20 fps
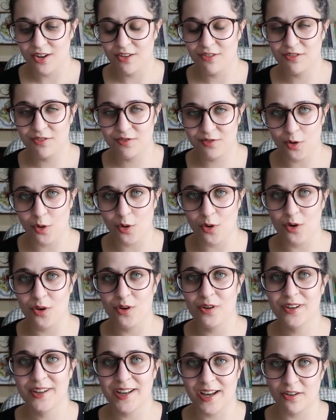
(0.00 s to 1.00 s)

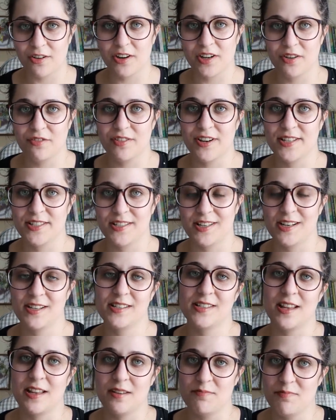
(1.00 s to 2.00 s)
four
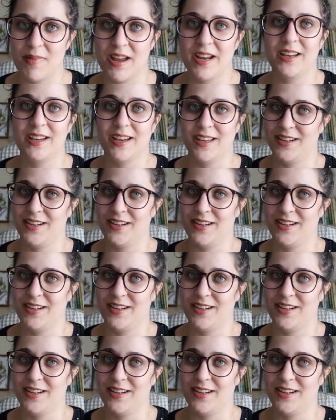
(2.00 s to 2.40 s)
characteristics that make